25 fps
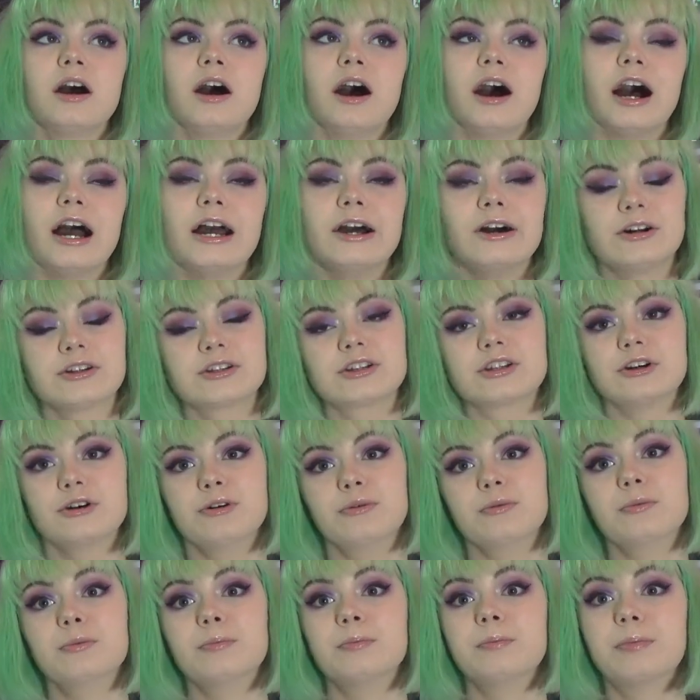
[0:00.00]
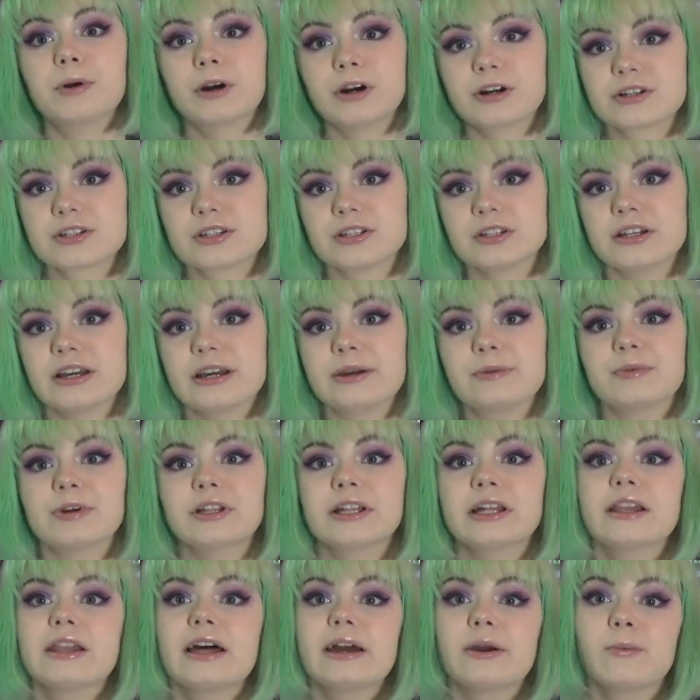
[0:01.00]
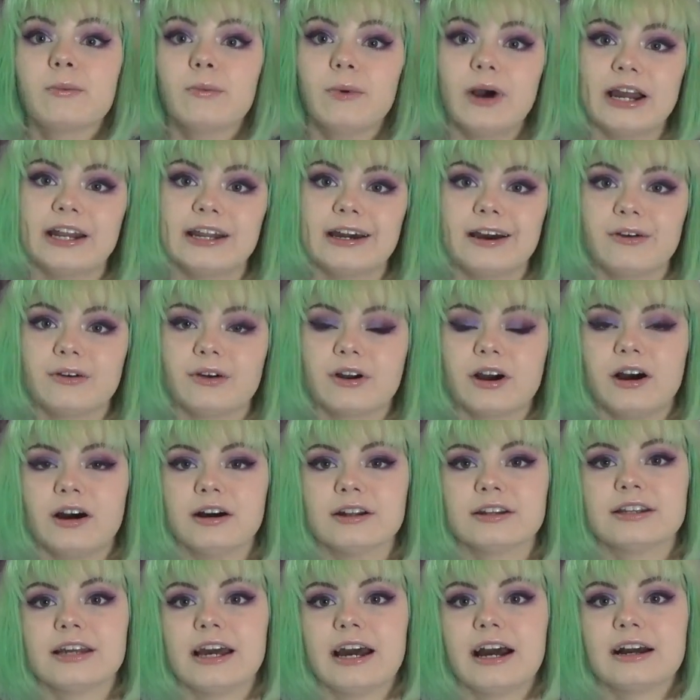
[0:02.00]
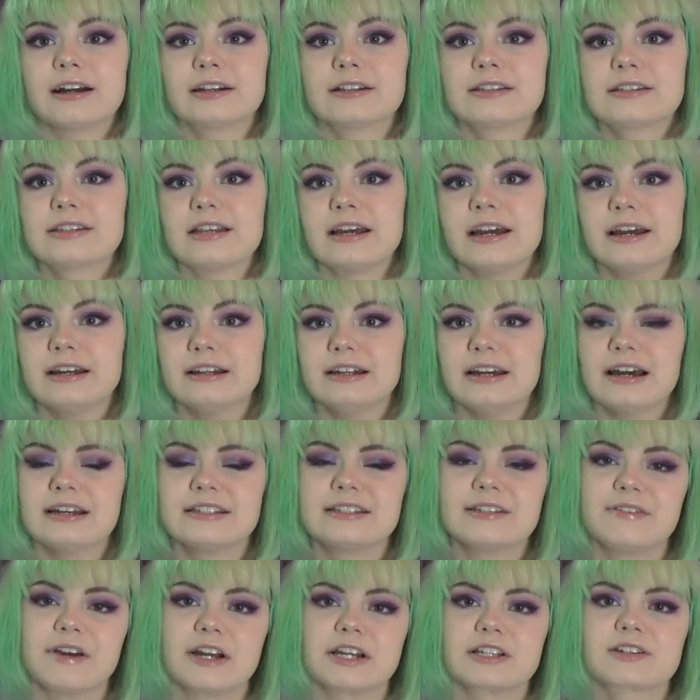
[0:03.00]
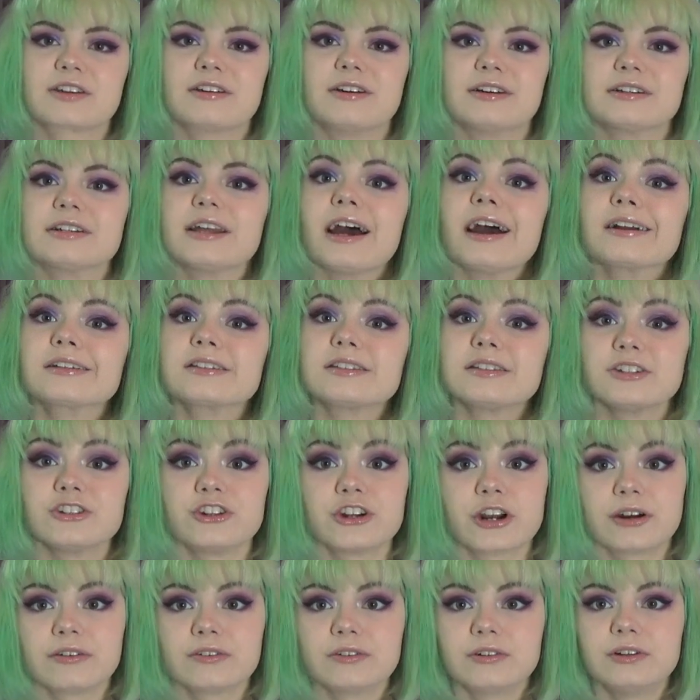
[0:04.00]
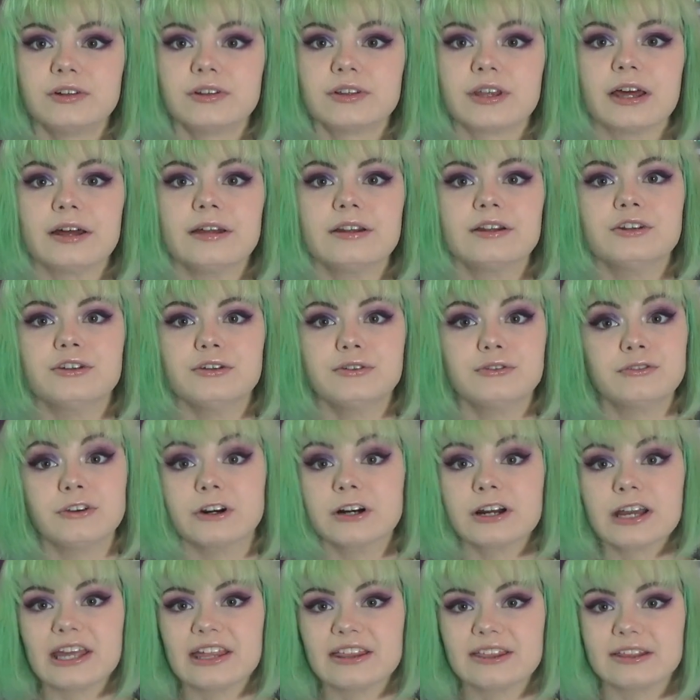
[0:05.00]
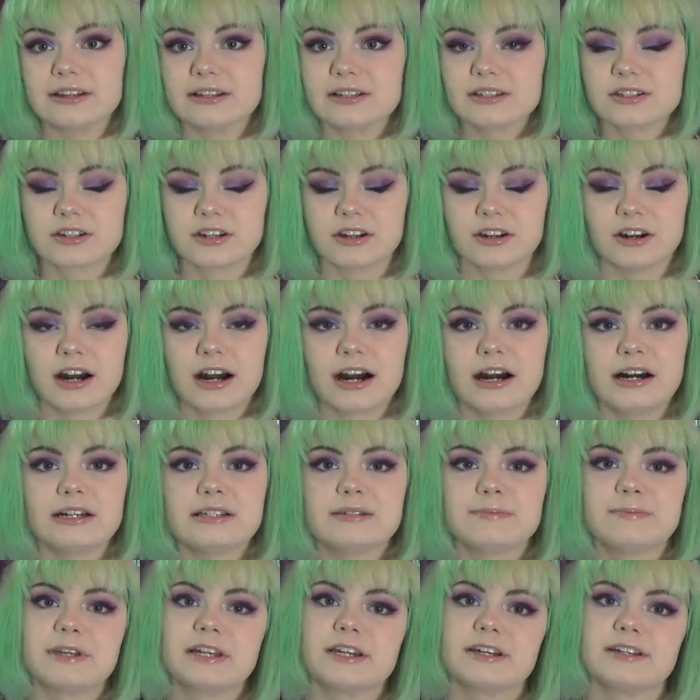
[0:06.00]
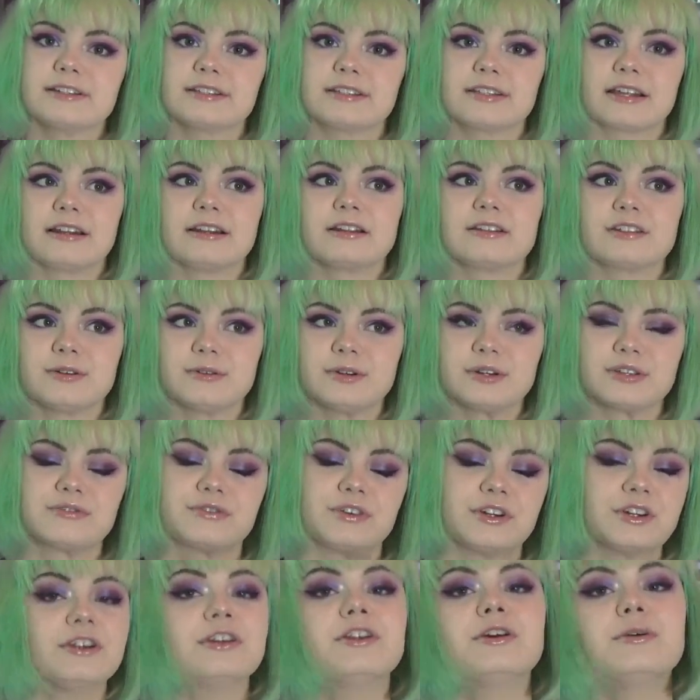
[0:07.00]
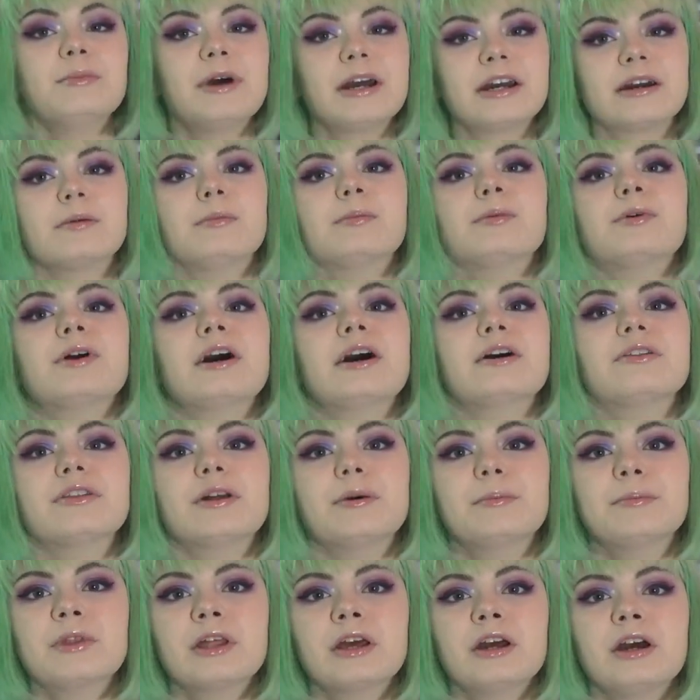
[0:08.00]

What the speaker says: I also personally really like whiteout contacts and SFX contacts in general that do funky things to your eyes, because then it's always fun to do makeup around them.